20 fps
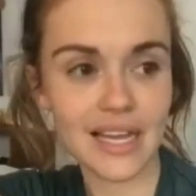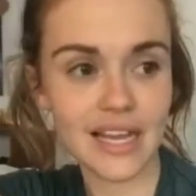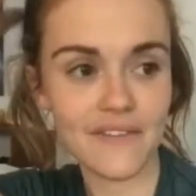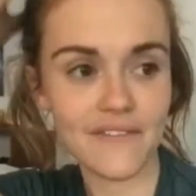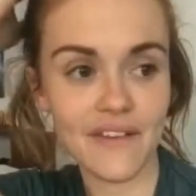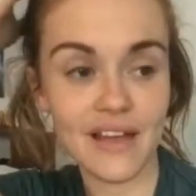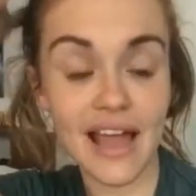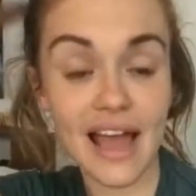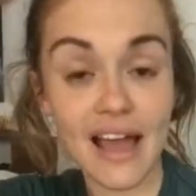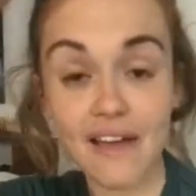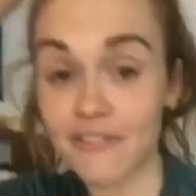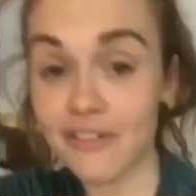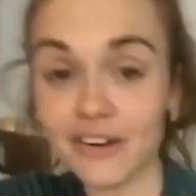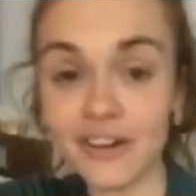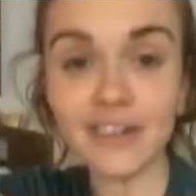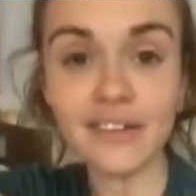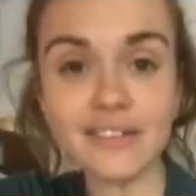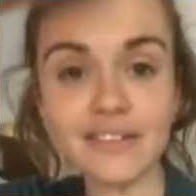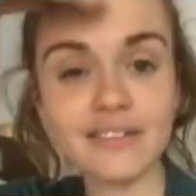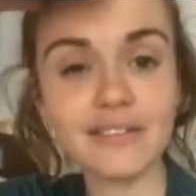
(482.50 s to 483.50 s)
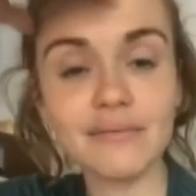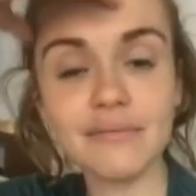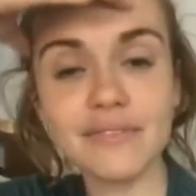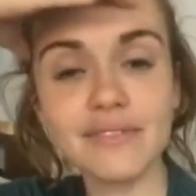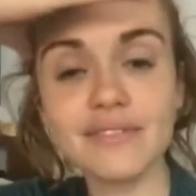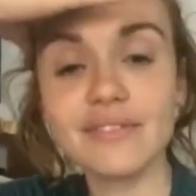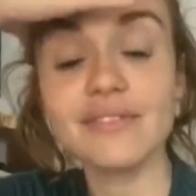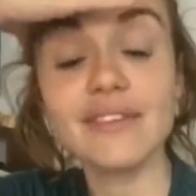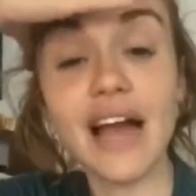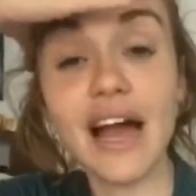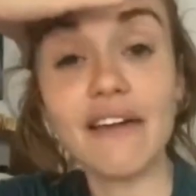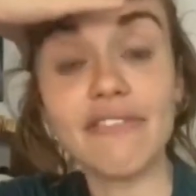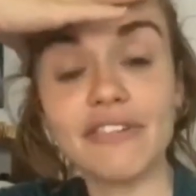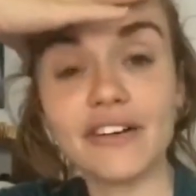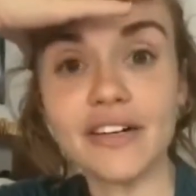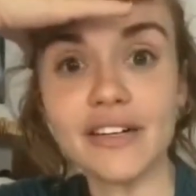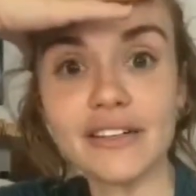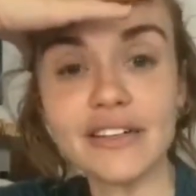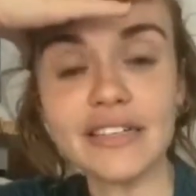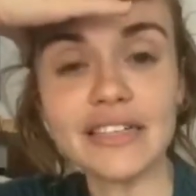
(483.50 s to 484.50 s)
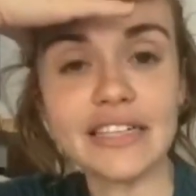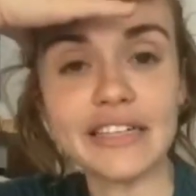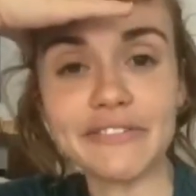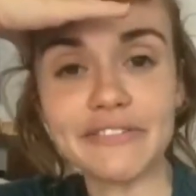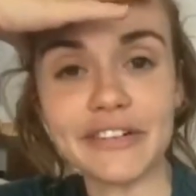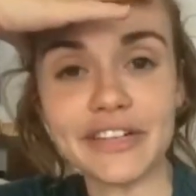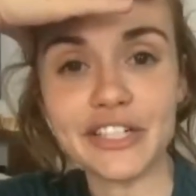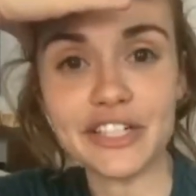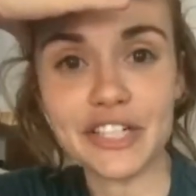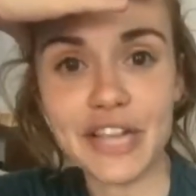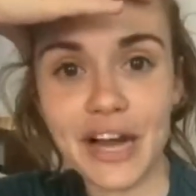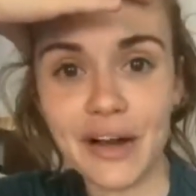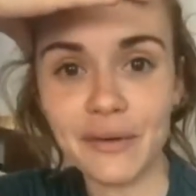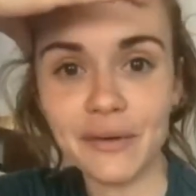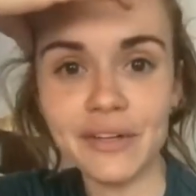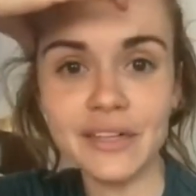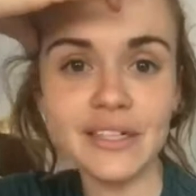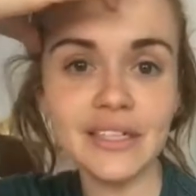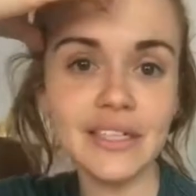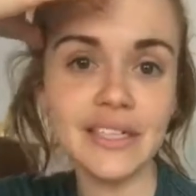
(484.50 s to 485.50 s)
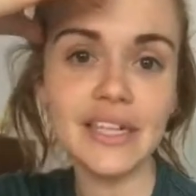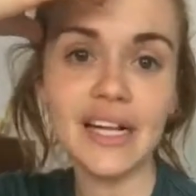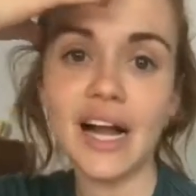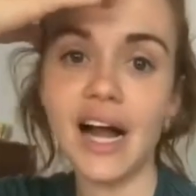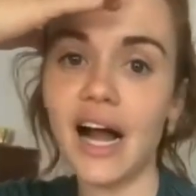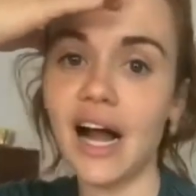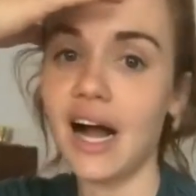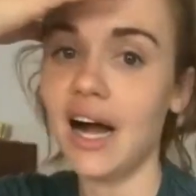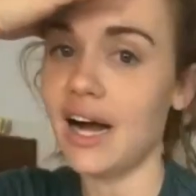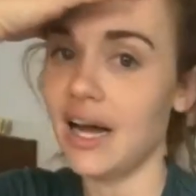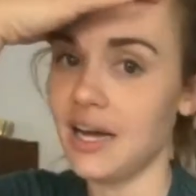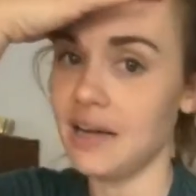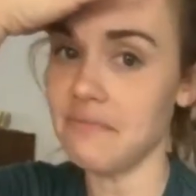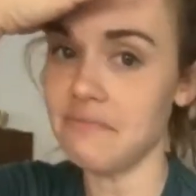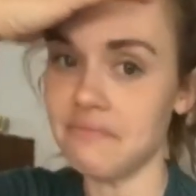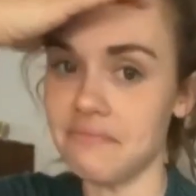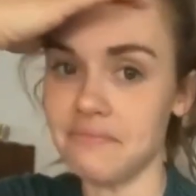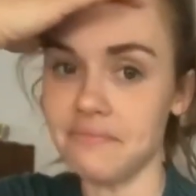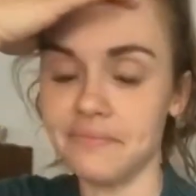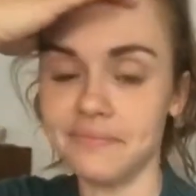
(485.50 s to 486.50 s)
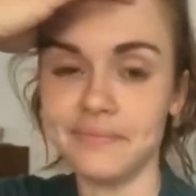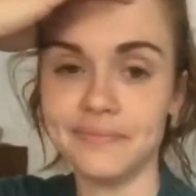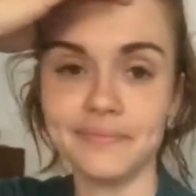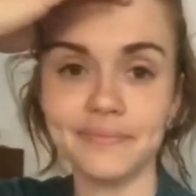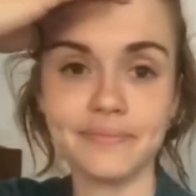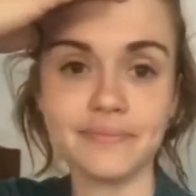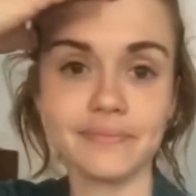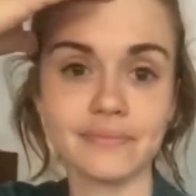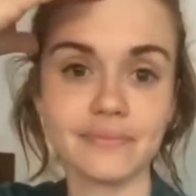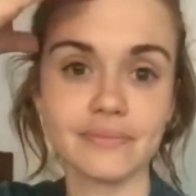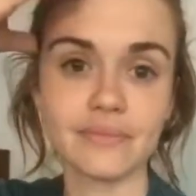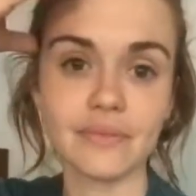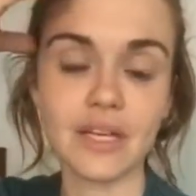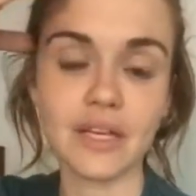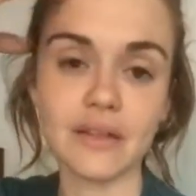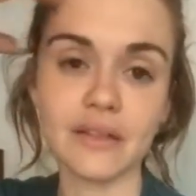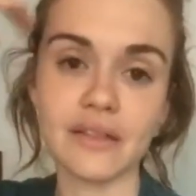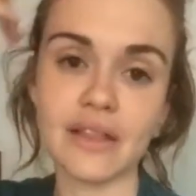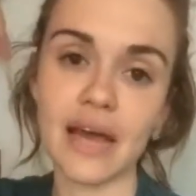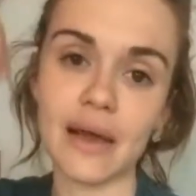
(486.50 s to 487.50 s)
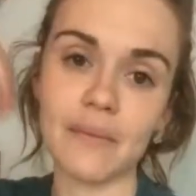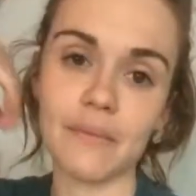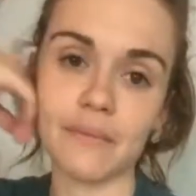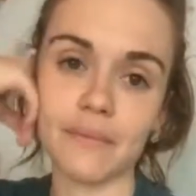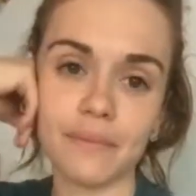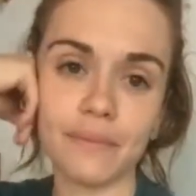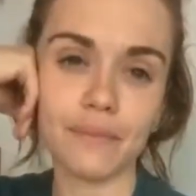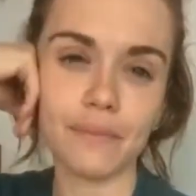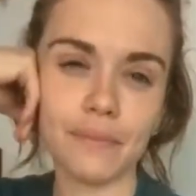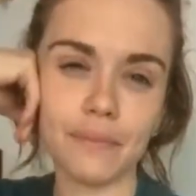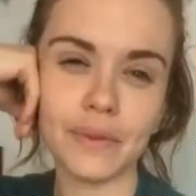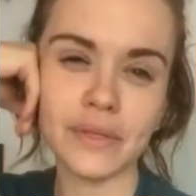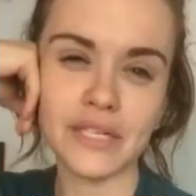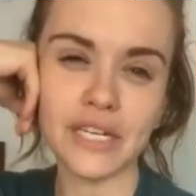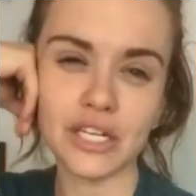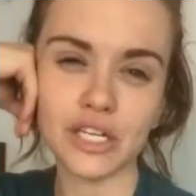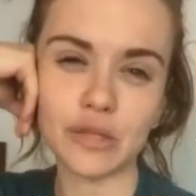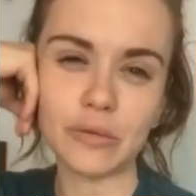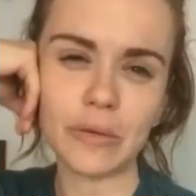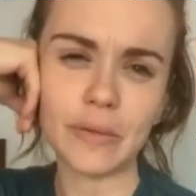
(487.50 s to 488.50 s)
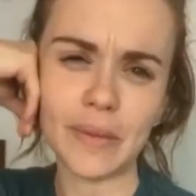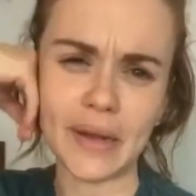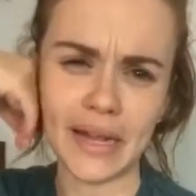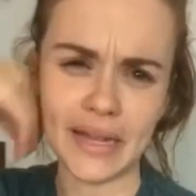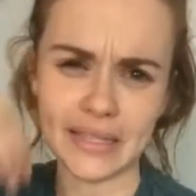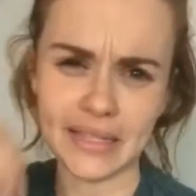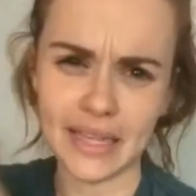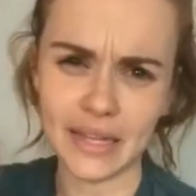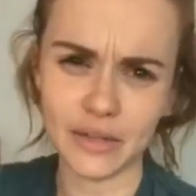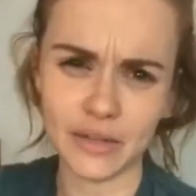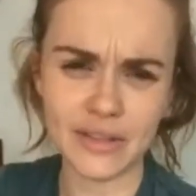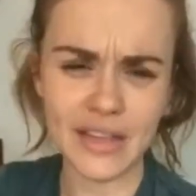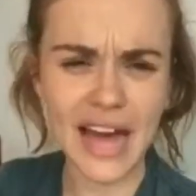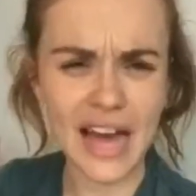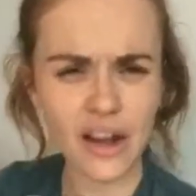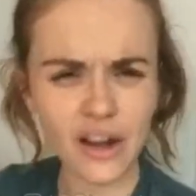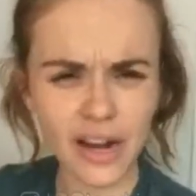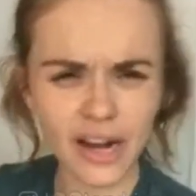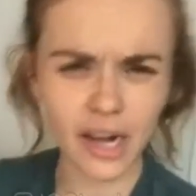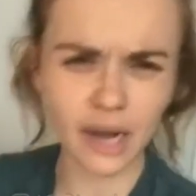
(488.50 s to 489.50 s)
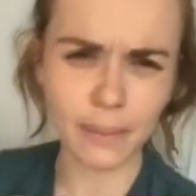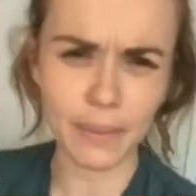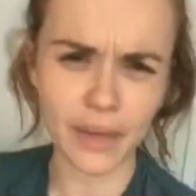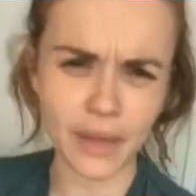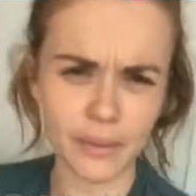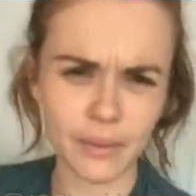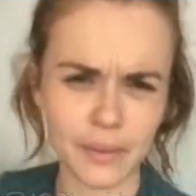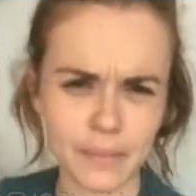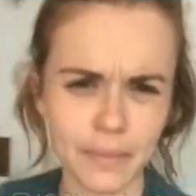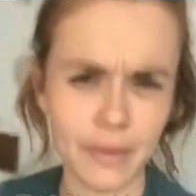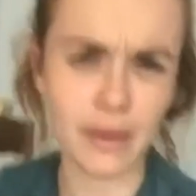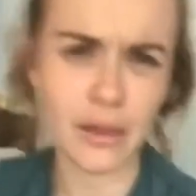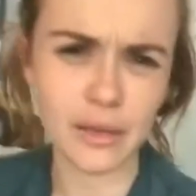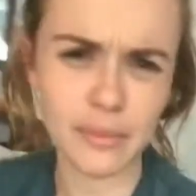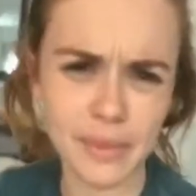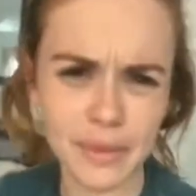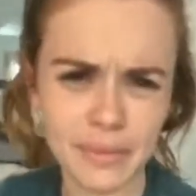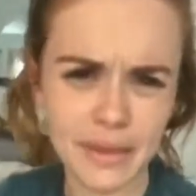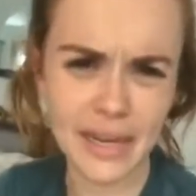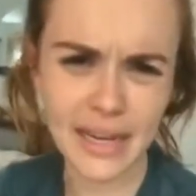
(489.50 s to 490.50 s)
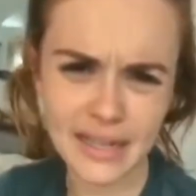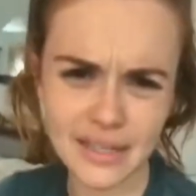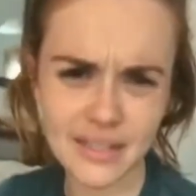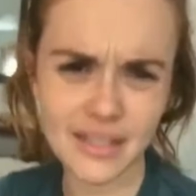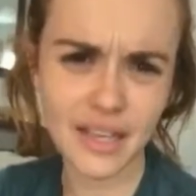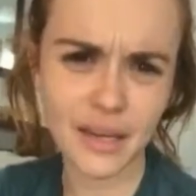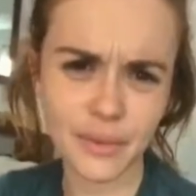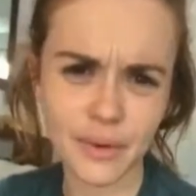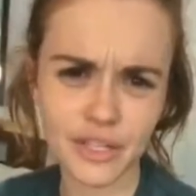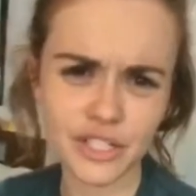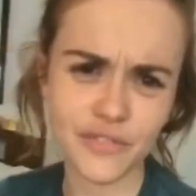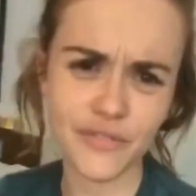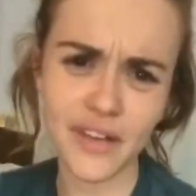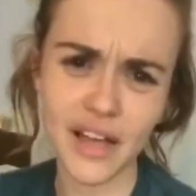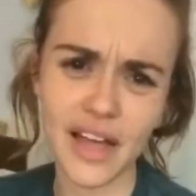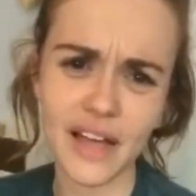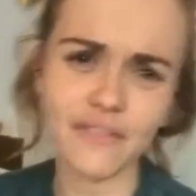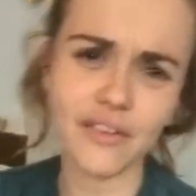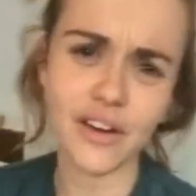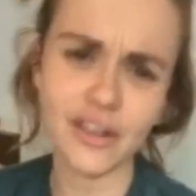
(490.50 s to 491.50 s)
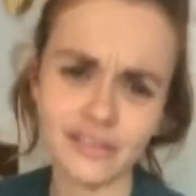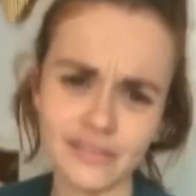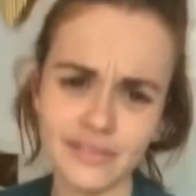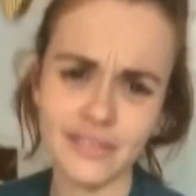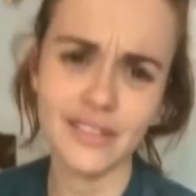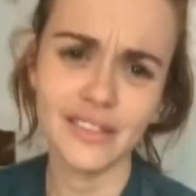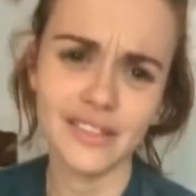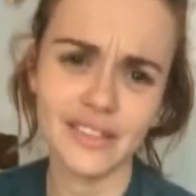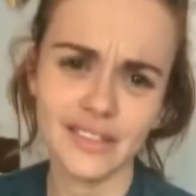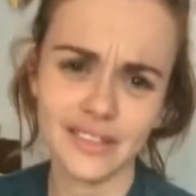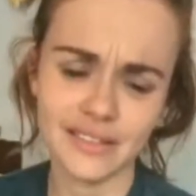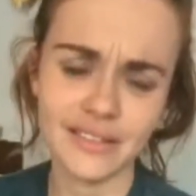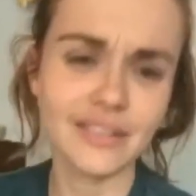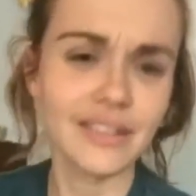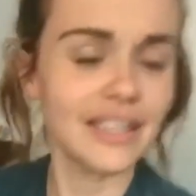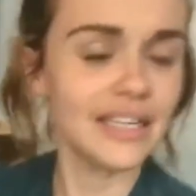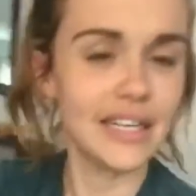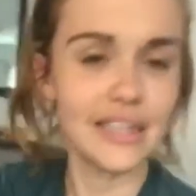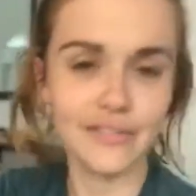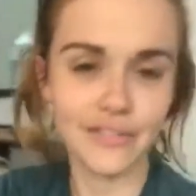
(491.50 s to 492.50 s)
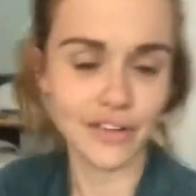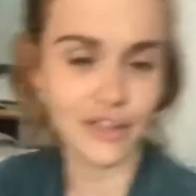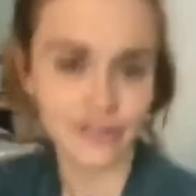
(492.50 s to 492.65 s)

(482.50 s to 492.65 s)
I ever can get French down, that potentially would be my next language. That or Arabic would probably be my next language if I ever going to